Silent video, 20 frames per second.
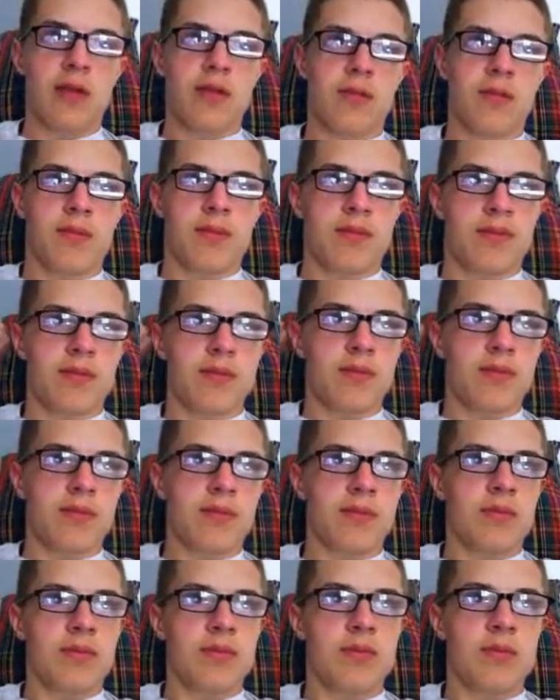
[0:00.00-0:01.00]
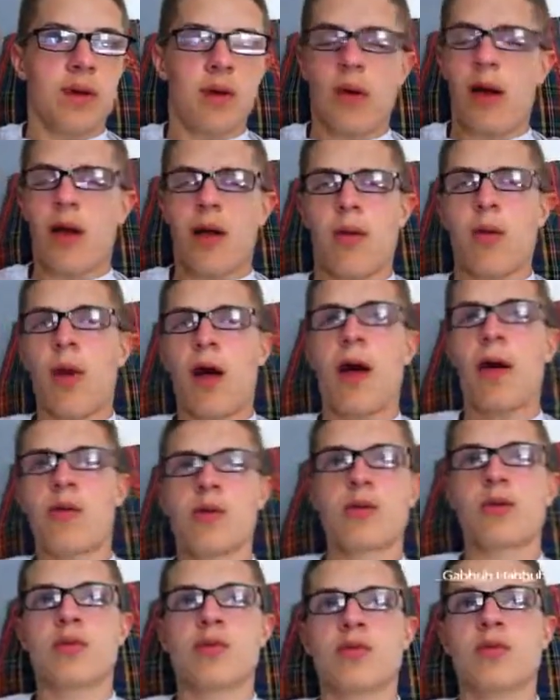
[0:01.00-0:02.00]
in I
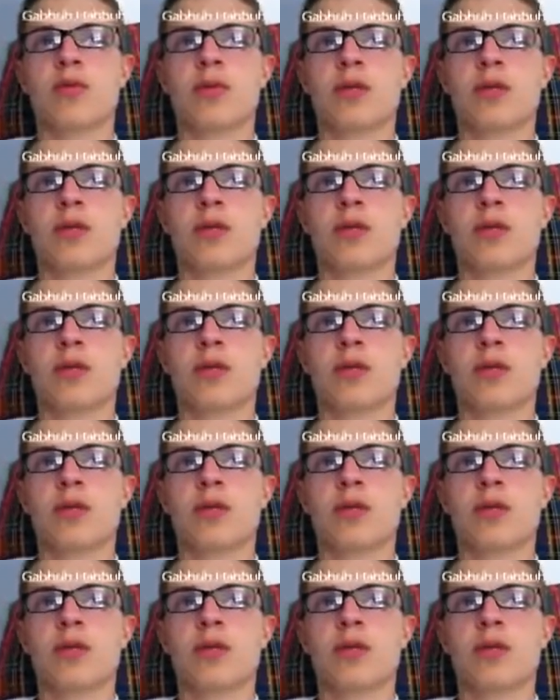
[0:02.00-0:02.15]
would